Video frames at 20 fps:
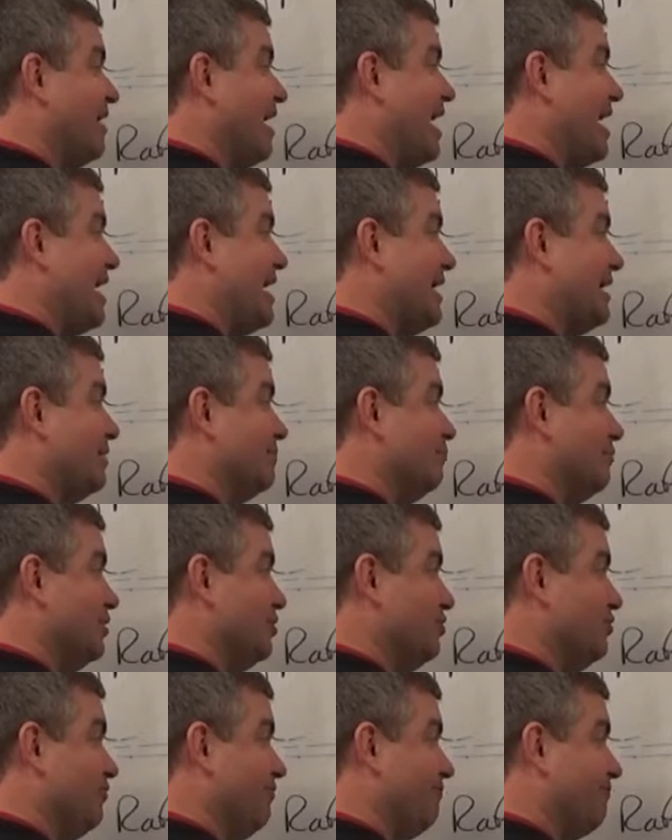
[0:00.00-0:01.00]
hand
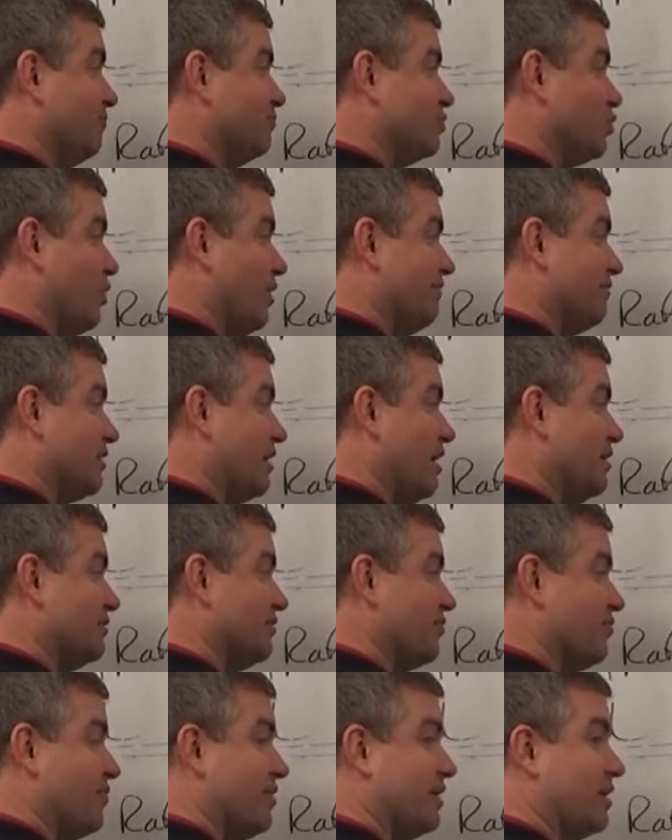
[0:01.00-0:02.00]
moved from 12 o'clock to
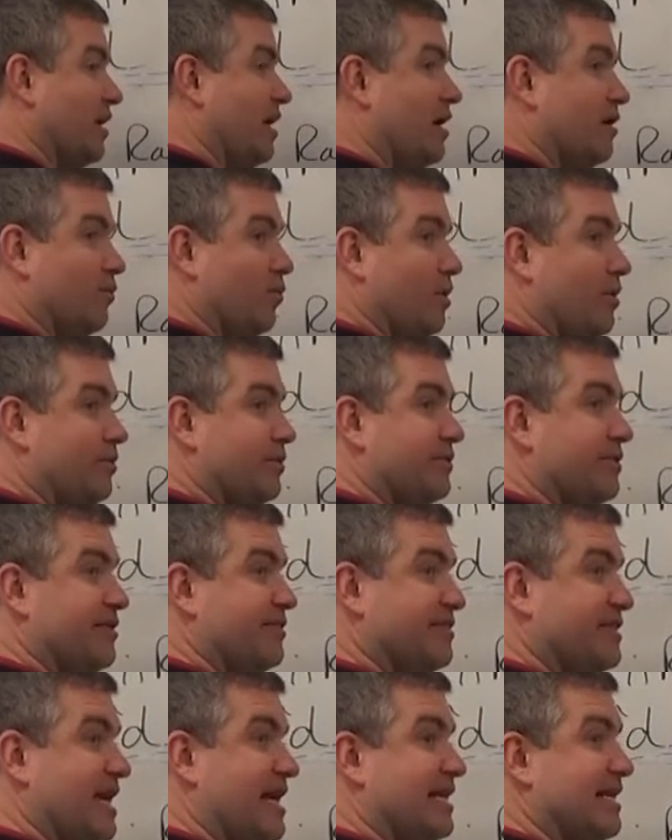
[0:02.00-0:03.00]
3 o'clock, what would the
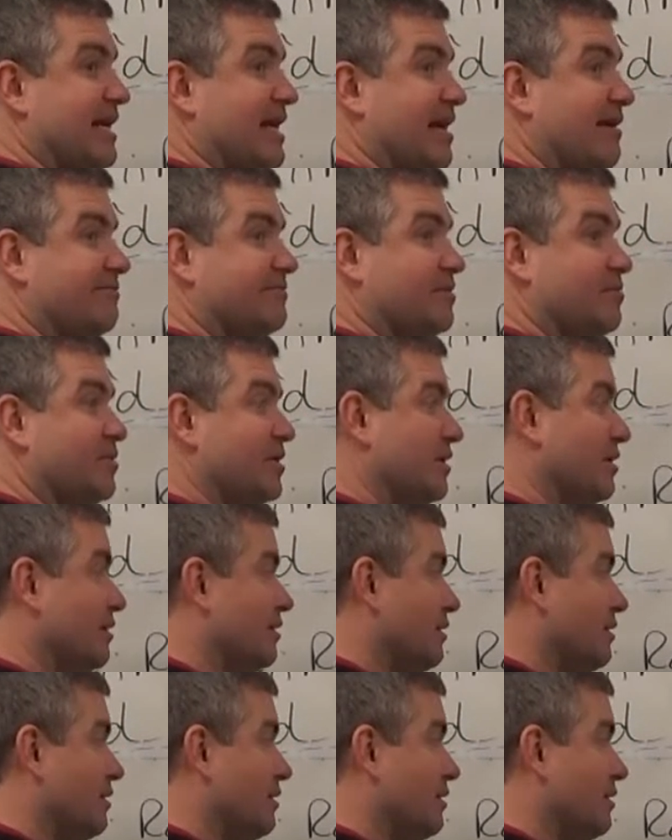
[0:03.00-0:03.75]
theta have to be?